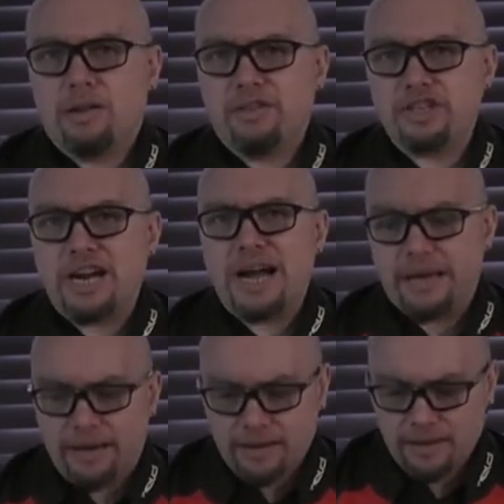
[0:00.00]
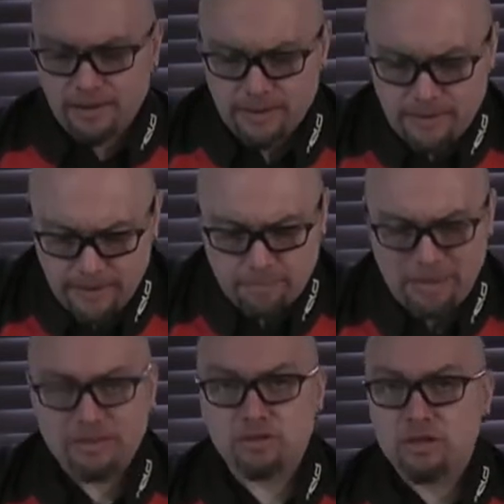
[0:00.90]
on the jacket.
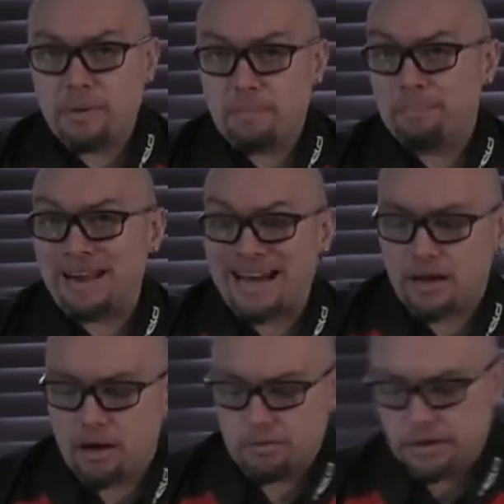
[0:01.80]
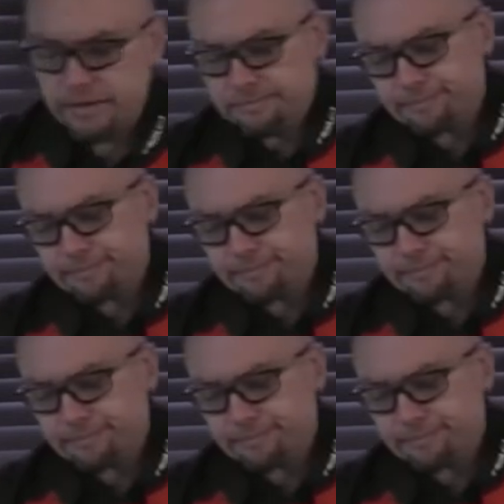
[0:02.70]
Pants come in black only.